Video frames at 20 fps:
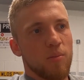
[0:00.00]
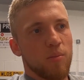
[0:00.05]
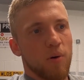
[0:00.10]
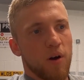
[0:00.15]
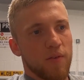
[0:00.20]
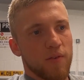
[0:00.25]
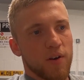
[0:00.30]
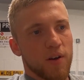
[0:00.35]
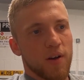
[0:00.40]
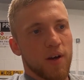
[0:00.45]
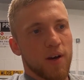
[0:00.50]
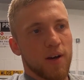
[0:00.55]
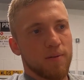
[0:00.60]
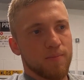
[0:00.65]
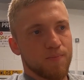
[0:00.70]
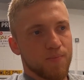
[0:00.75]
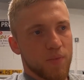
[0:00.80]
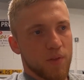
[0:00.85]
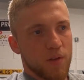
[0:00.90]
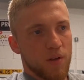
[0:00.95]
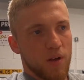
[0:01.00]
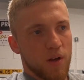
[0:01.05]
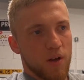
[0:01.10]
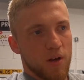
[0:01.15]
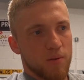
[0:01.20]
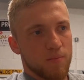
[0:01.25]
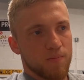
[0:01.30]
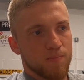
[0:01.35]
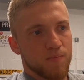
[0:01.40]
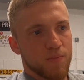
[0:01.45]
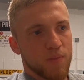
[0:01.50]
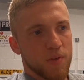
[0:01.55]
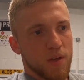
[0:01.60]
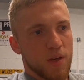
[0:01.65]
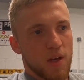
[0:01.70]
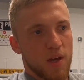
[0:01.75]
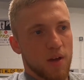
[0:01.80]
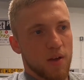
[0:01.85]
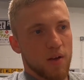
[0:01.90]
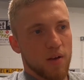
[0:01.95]
But other than that,
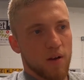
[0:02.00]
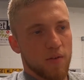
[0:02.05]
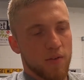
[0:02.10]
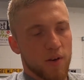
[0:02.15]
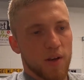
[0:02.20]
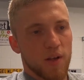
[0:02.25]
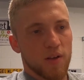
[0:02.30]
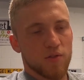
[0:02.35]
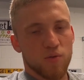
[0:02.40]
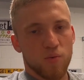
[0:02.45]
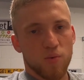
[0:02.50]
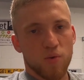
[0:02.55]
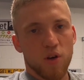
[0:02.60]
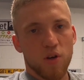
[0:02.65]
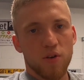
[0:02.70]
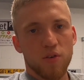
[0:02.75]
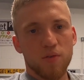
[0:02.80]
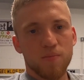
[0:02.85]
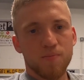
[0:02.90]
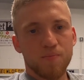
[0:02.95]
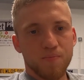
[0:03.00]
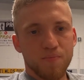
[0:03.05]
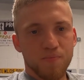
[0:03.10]
yeah, other than that, it's all good.